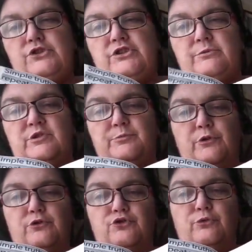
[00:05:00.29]
just some
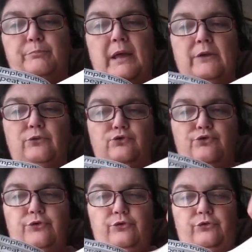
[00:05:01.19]
spiritual battle
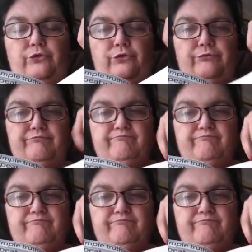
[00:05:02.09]
truths.